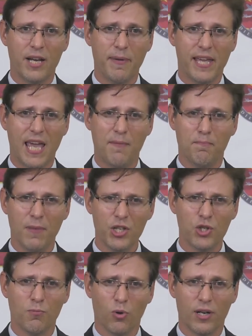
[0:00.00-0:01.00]
became
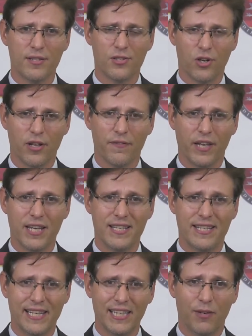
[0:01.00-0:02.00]
much more assertive in
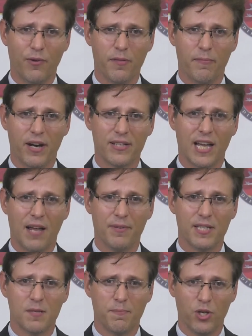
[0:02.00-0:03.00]
dealing with maritime
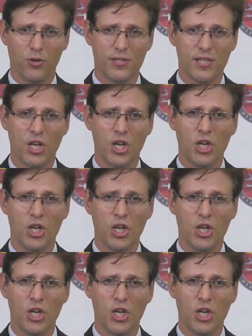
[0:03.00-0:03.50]
disputes,